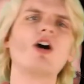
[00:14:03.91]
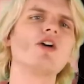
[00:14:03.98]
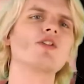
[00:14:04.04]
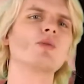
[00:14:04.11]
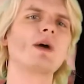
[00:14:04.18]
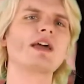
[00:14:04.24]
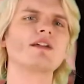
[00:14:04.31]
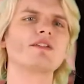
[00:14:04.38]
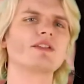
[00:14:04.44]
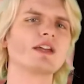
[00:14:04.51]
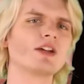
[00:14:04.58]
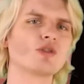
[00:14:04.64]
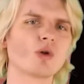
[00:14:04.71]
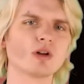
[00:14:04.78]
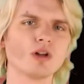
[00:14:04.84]
all the way to
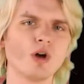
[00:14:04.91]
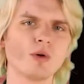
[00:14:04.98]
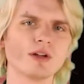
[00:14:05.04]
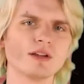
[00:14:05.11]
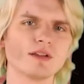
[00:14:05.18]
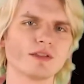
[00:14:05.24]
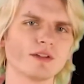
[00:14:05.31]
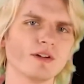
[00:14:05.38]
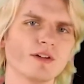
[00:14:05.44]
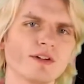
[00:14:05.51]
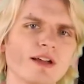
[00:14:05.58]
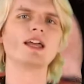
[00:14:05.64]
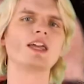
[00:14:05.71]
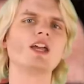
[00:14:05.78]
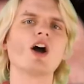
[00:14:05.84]
Theodore Logan the
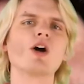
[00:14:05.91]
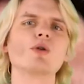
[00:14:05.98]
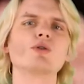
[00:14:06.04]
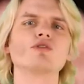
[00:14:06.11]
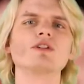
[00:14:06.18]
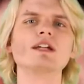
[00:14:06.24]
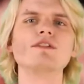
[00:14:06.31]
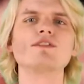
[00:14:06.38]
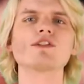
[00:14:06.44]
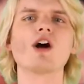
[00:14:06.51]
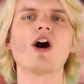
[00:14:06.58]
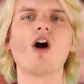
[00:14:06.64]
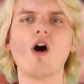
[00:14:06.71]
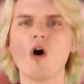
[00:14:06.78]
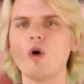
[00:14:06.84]
third, Keanu Reeves
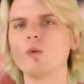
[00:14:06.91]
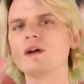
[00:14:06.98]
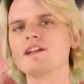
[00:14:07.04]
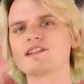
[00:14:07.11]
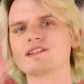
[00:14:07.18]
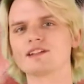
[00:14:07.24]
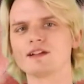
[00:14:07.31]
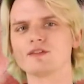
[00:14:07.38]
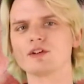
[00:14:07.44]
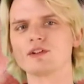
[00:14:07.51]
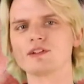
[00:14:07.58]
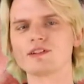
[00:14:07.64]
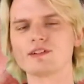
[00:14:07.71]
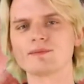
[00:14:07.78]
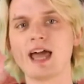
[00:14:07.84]
always
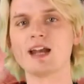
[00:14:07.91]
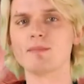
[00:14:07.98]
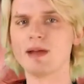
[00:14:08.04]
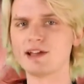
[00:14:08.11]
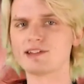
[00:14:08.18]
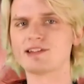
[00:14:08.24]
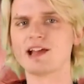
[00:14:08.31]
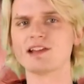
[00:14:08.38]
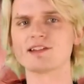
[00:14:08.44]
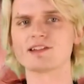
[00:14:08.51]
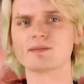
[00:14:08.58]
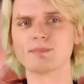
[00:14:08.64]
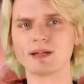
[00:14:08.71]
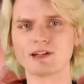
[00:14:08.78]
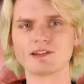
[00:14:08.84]
delivers. And it makes
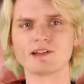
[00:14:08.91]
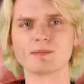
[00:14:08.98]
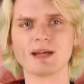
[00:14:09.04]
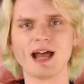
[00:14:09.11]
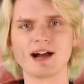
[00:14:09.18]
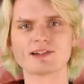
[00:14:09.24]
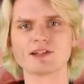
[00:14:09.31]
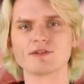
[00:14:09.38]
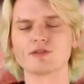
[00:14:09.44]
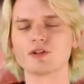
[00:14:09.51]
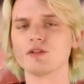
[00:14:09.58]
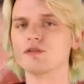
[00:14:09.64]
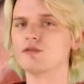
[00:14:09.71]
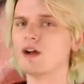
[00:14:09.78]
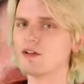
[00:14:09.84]
sense because he's been acting
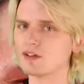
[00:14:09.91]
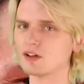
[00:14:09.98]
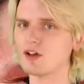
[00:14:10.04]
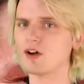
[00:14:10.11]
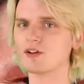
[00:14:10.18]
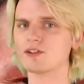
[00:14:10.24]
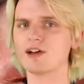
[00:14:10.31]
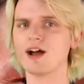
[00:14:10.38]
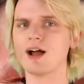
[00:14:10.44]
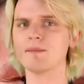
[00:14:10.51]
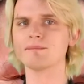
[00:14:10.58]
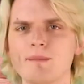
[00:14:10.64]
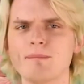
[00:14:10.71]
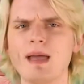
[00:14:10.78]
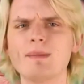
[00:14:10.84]
for a very long
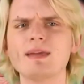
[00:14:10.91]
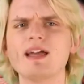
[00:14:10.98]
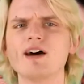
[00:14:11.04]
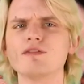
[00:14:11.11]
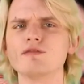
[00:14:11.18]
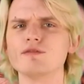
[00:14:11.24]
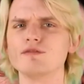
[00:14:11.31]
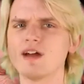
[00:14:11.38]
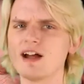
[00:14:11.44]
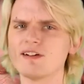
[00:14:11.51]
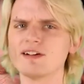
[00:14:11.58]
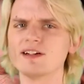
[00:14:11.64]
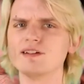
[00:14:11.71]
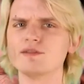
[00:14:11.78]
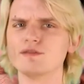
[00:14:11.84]
time. Maybe a
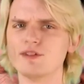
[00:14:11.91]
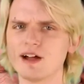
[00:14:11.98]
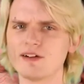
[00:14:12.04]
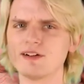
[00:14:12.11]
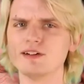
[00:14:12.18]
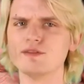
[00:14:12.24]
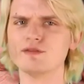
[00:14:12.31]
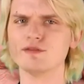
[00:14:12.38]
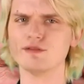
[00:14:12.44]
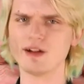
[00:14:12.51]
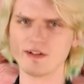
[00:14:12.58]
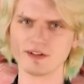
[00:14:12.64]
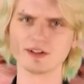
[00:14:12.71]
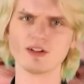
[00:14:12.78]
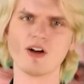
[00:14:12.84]
very, very,
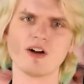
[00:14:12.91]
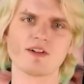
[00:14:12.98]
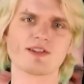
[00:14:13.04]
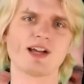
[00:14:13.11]
very long